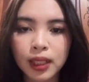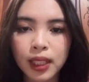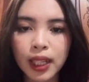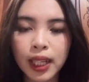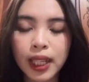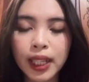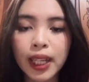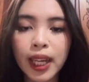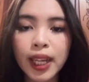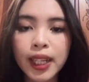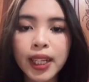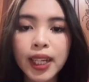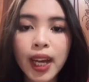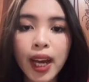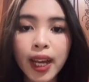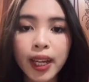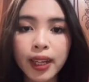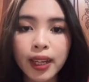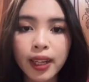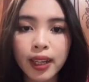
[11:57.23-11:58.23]
Another
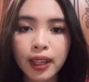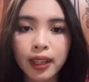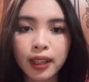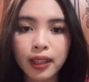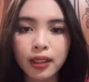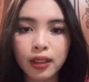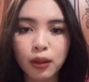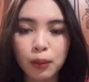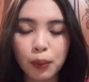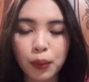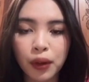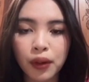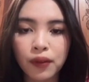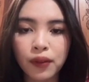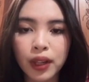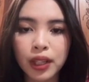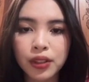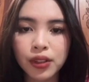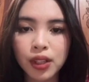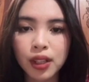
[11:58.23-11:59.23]
idea is to
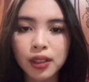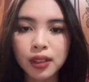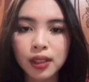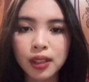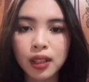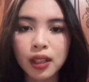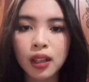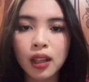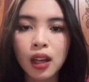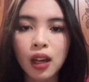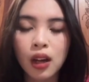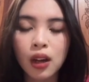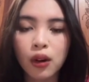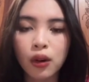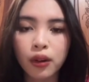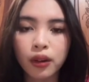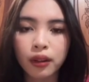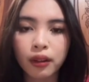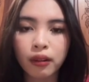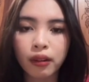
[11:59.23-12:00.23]
provide shuttle
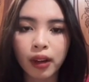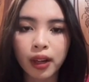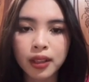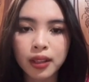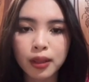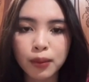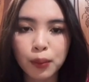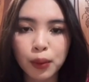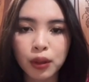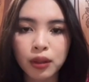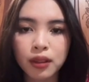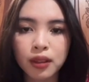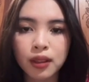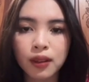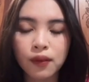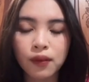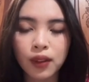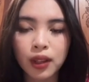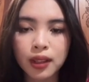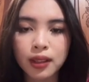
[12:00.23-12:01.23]
or transport
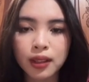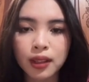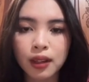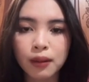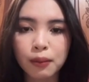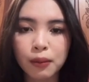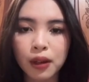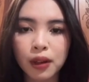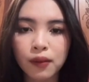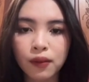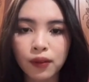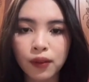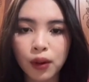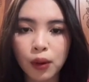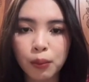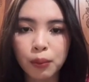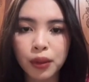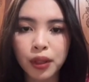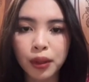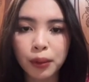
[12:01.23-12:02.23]
service
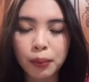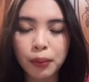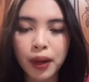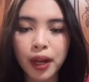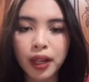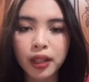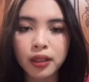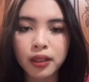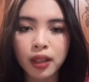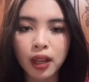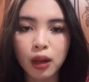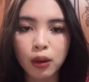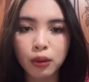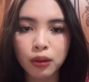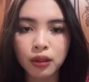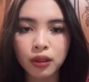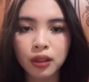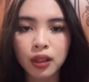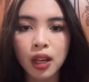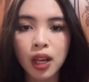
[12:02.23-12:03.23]
from nearby
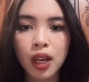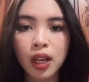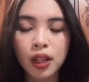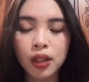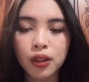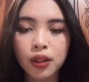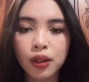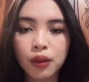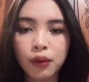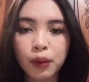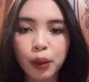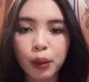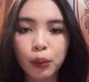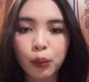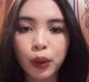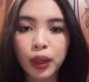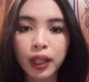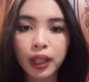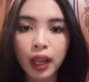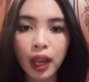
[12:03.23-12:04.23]
towns during
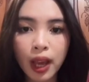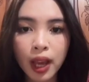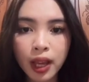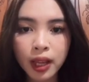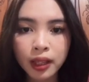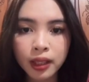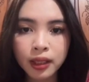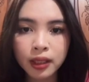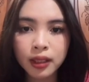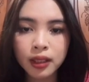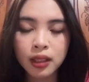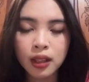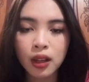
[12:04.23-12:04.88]
weekends